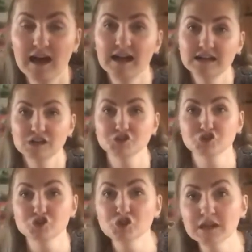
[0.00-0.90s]
a,
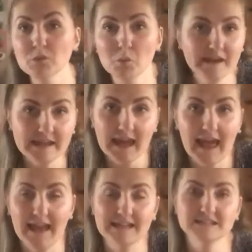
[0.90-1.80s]
sunny week
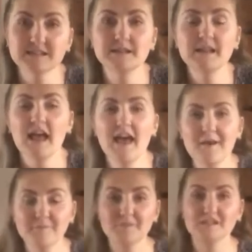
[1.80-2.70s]
ahead.
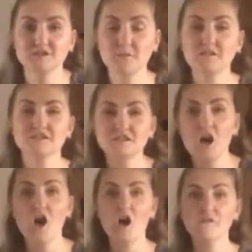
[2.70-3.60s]
Um, so I'm going to
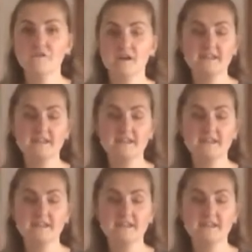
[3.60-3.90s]
start off